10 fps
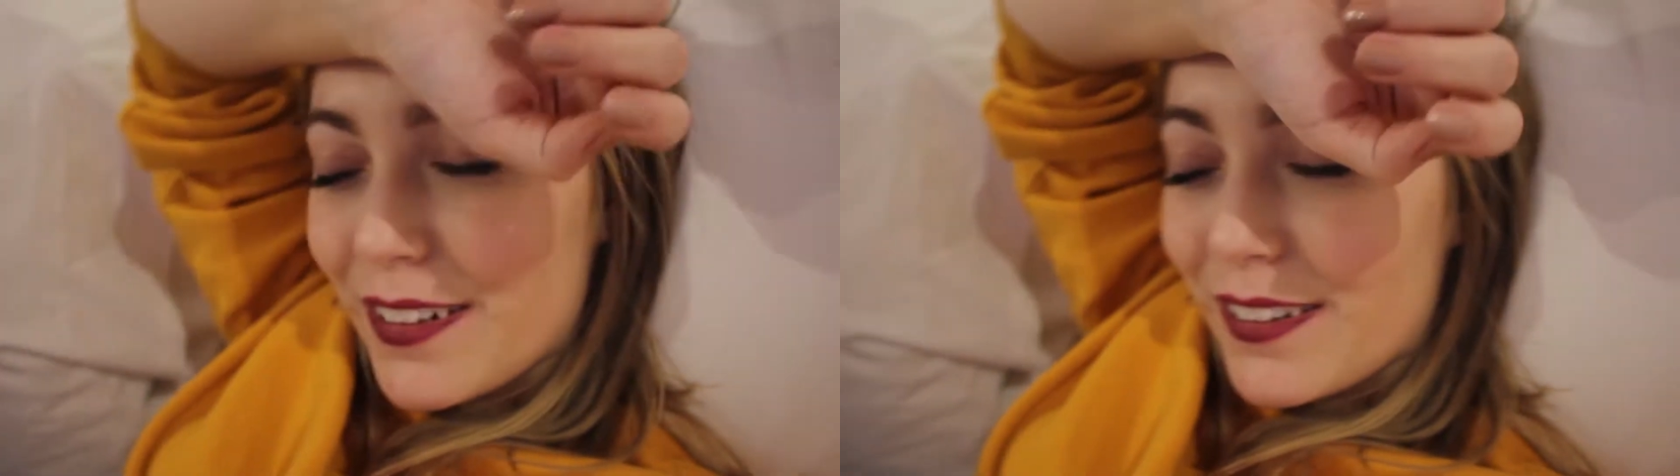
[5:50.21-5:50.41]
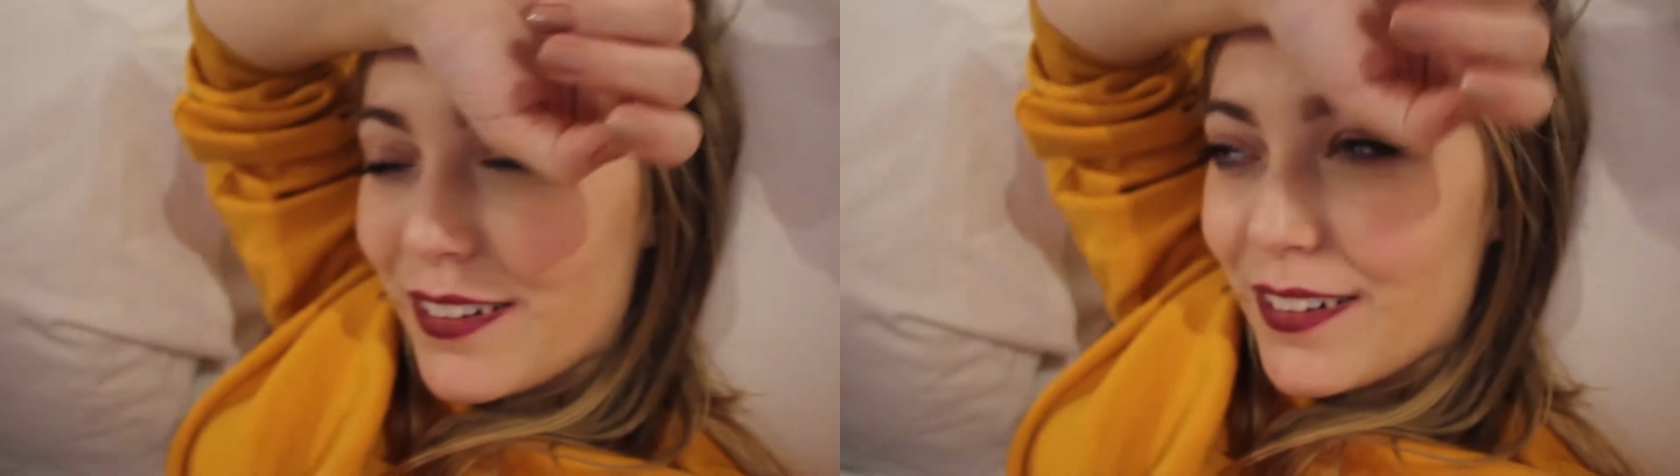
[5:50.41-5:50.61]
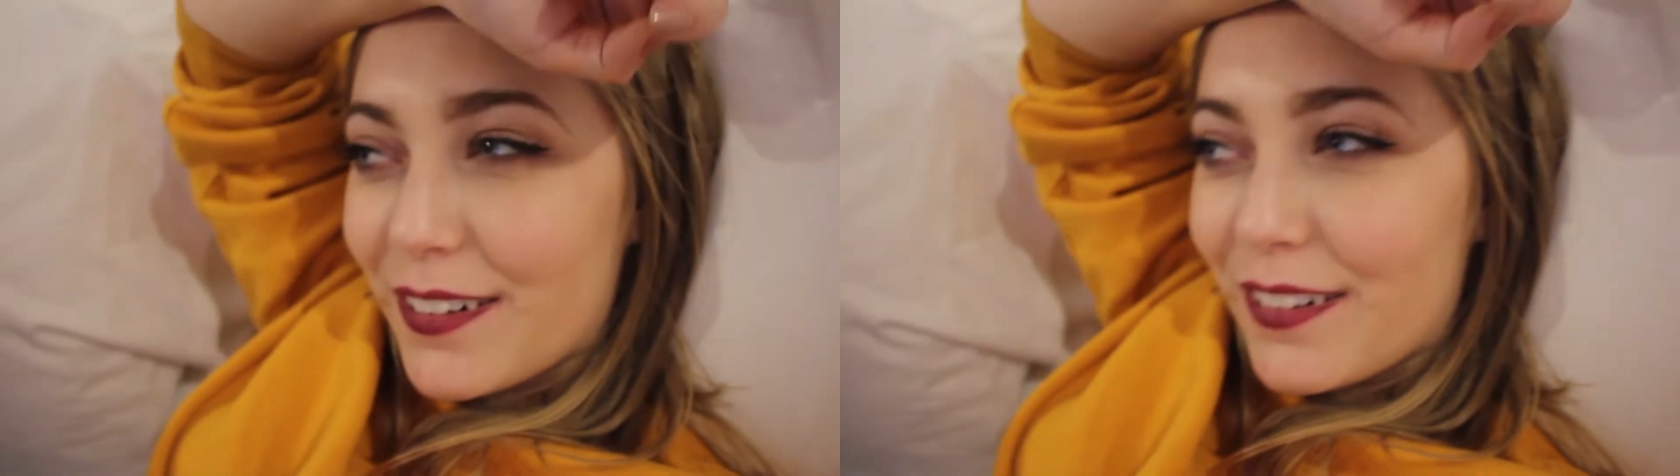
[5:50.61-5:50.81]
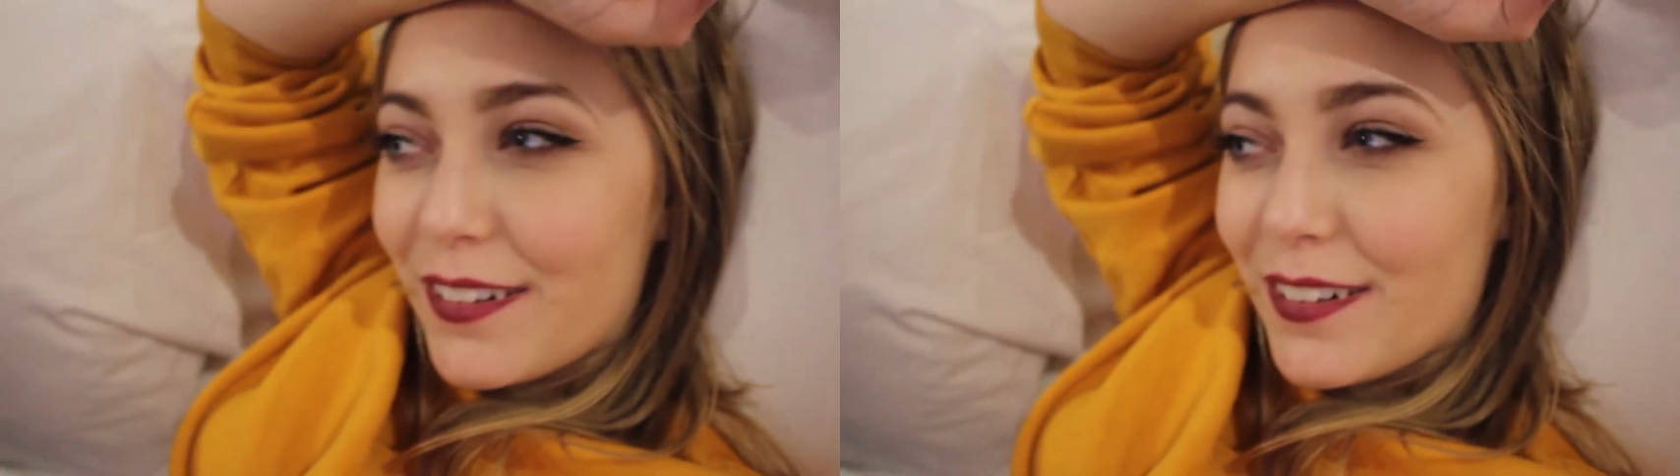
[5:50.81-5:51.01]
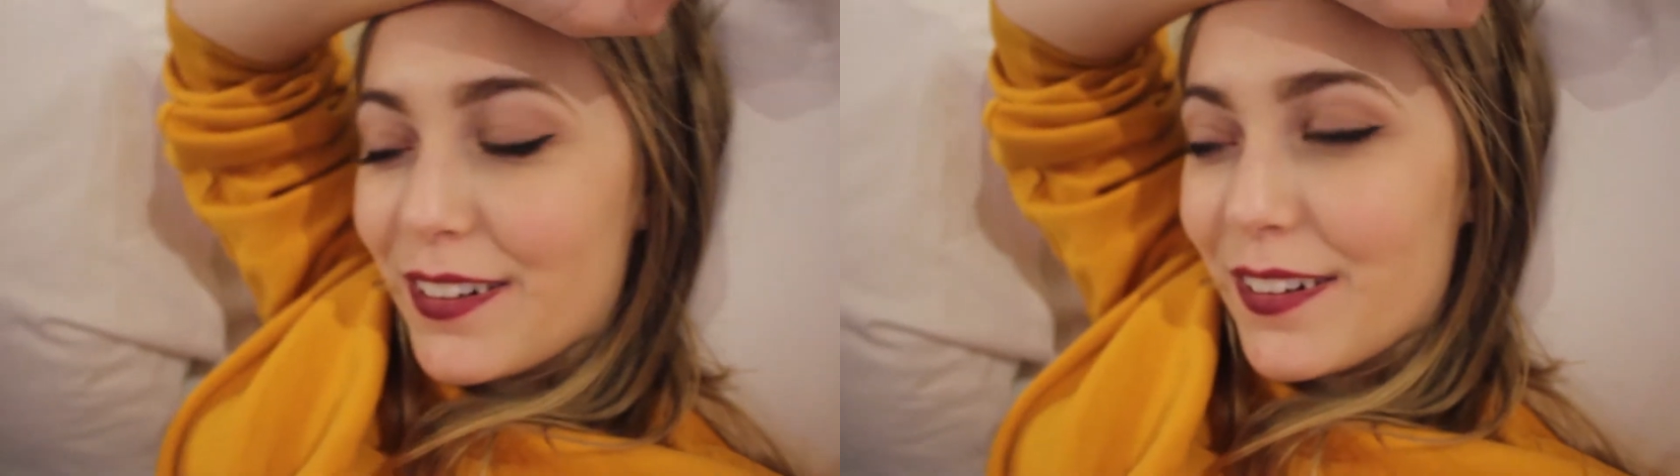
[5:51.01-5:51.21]

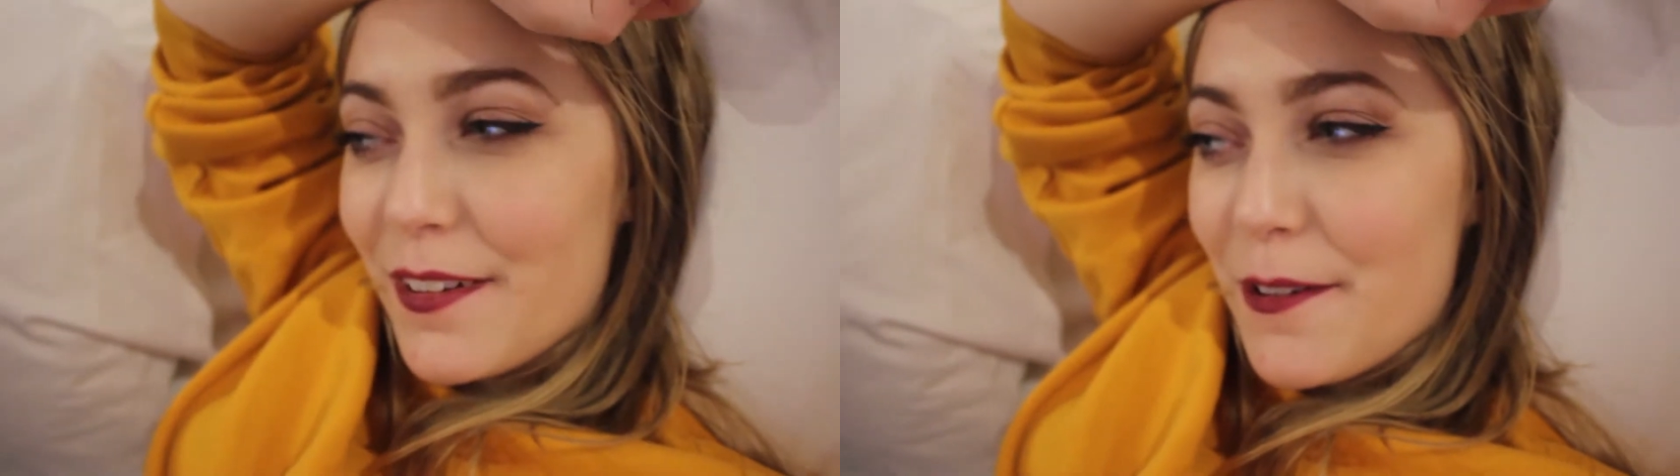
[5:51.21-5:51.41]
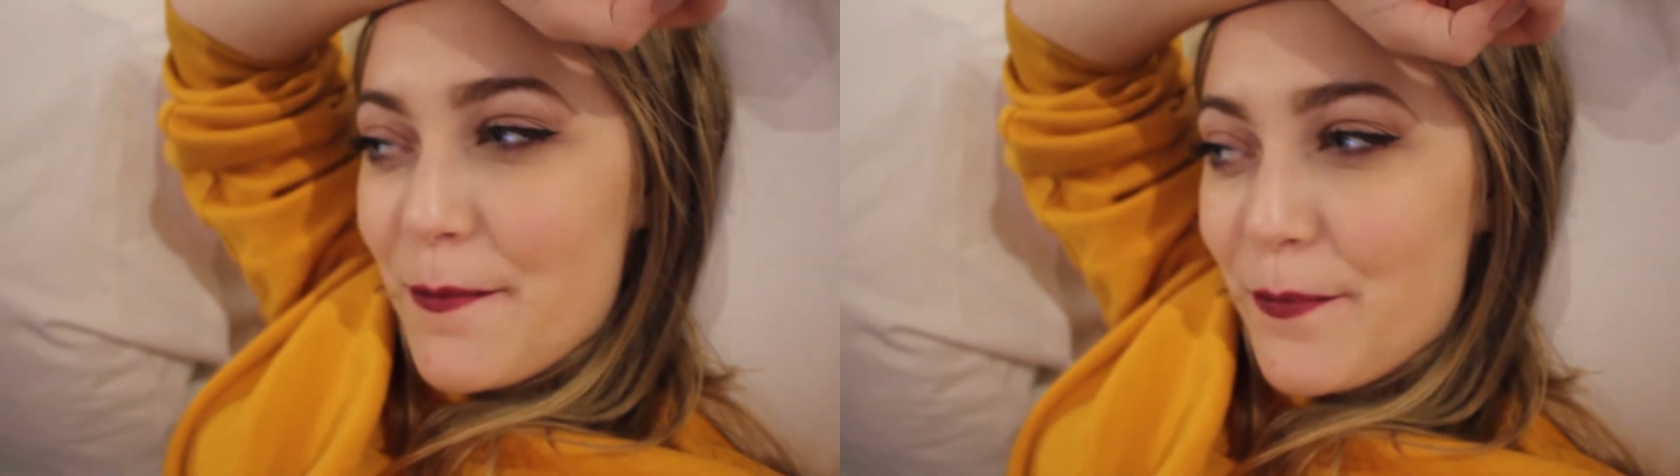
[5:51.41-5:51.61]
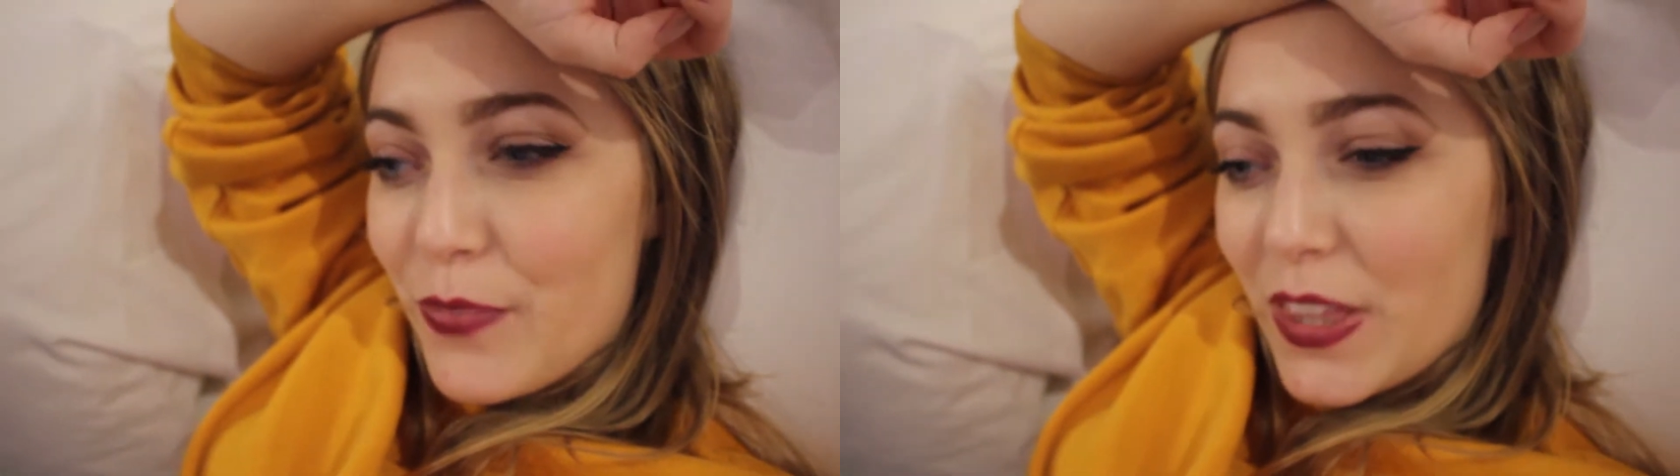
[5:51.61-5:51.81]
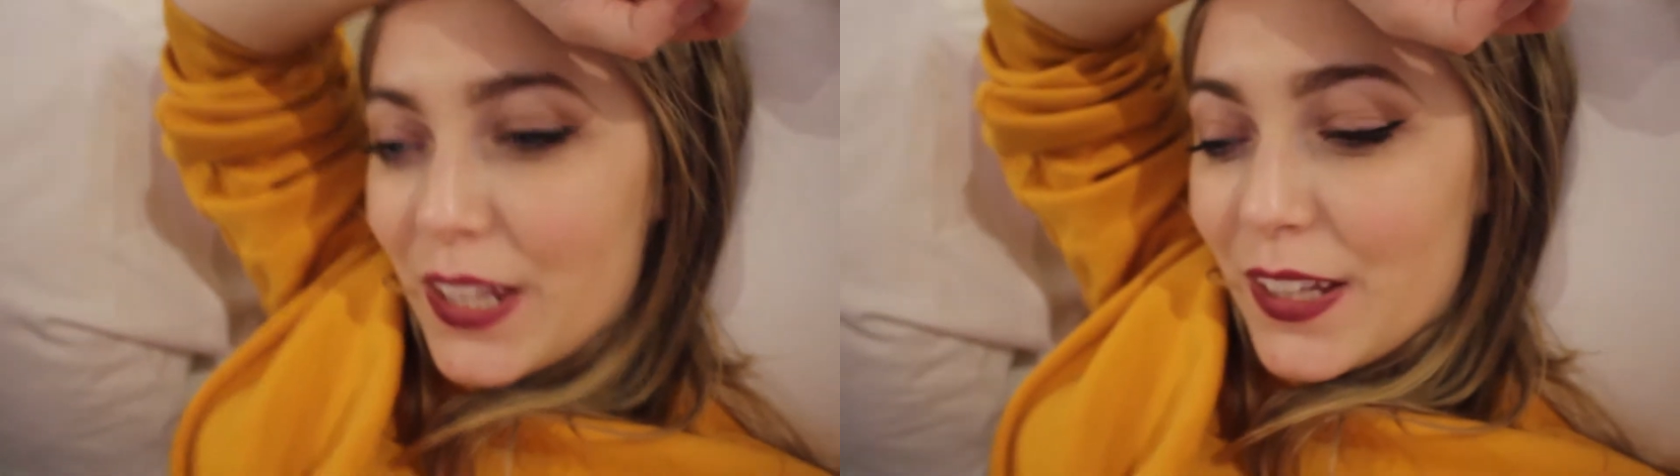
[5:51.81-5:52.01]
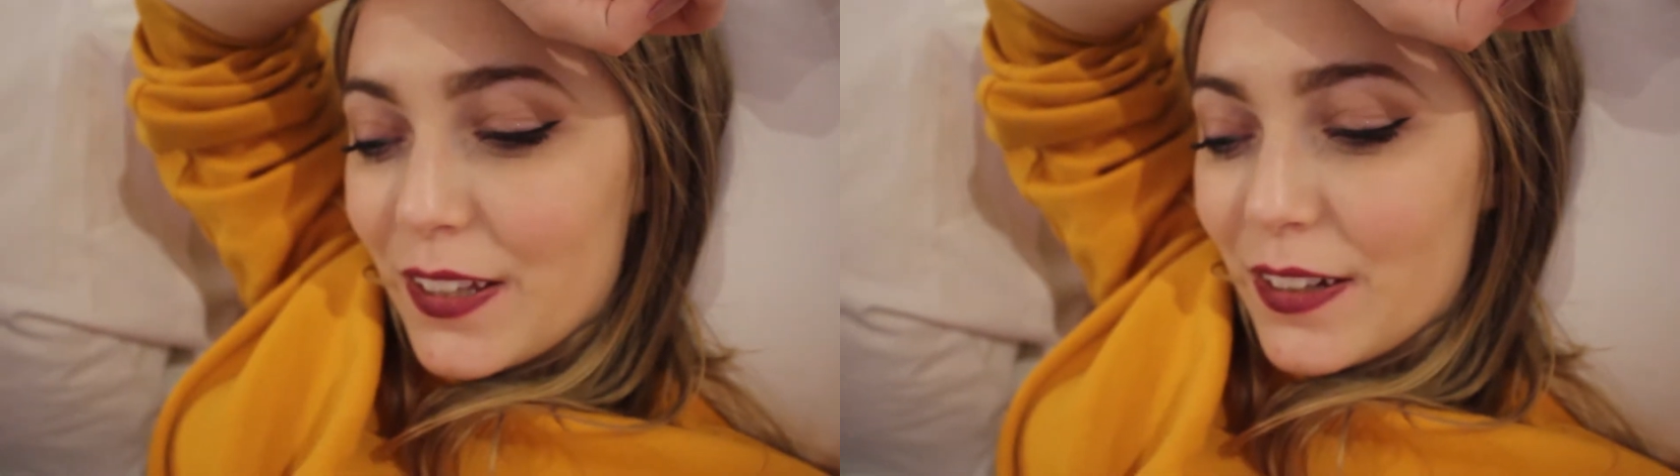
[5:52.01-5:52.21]
I
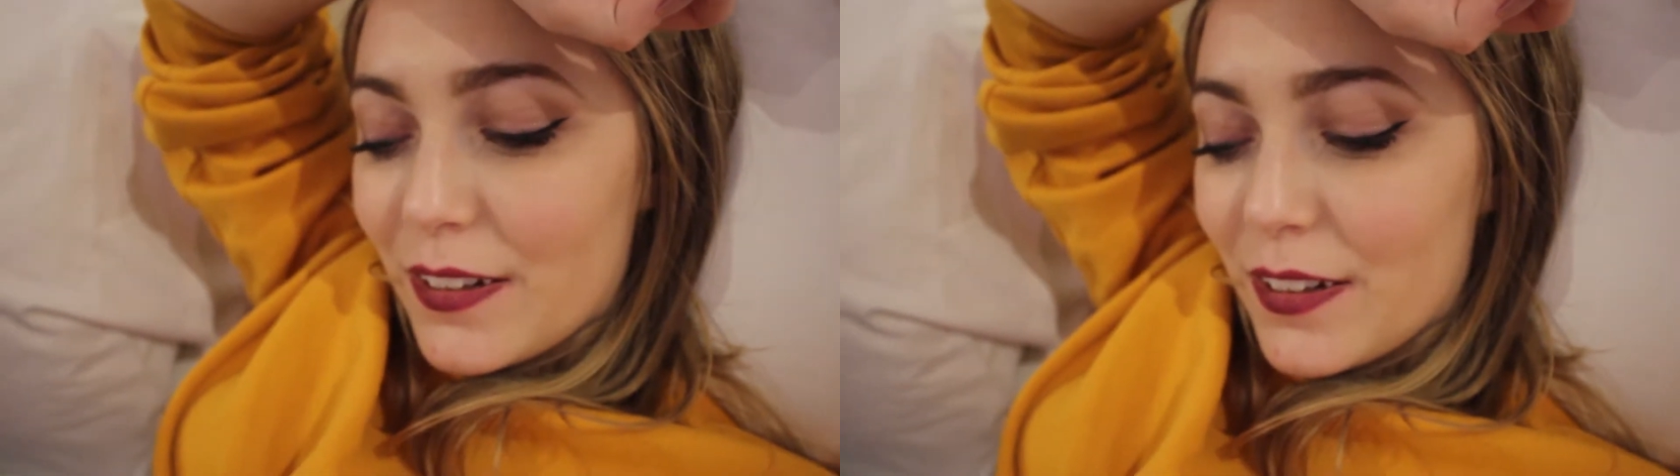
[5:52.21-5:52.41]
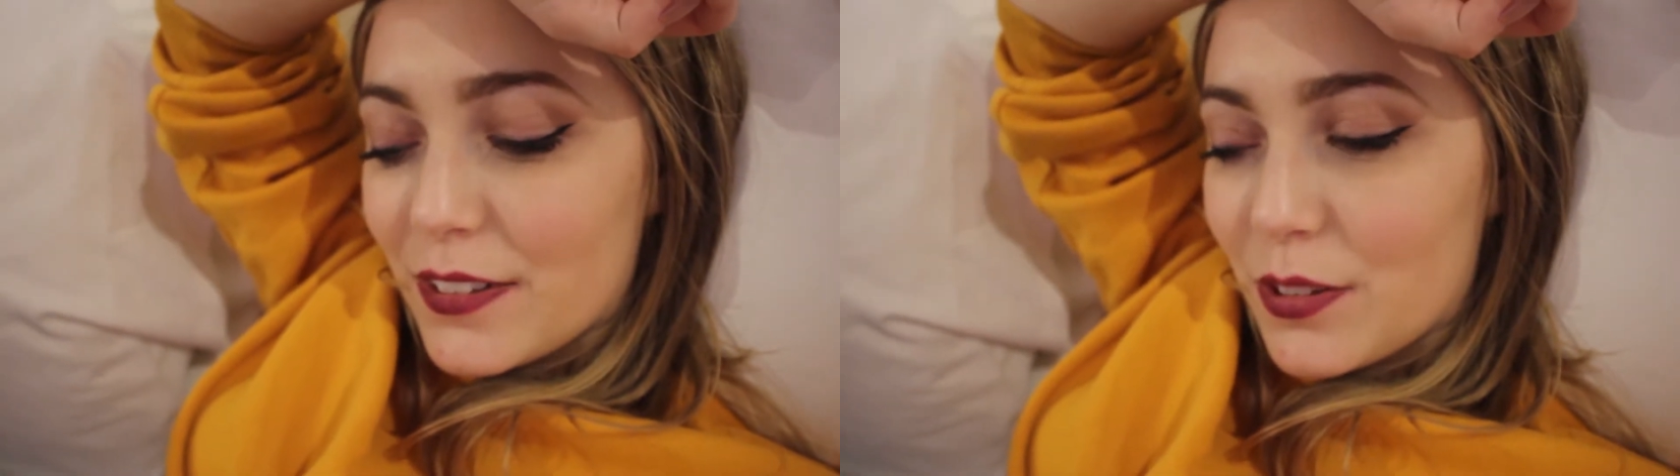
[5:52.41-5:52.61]
don't